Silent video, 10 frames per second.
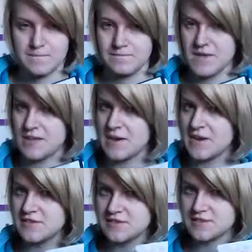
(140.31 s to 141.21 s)
Meet the
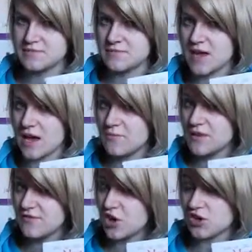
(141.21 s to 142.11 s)
Parents and Meet the
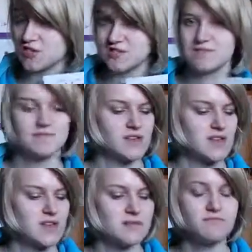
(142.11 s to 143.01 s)
Fockers.
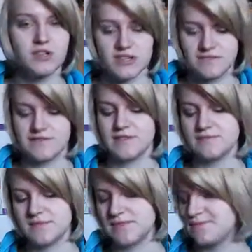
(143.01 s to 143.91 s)
Brilliant
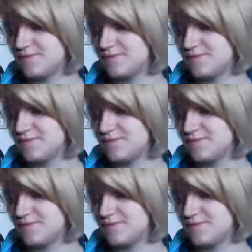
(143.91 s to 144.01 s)
films.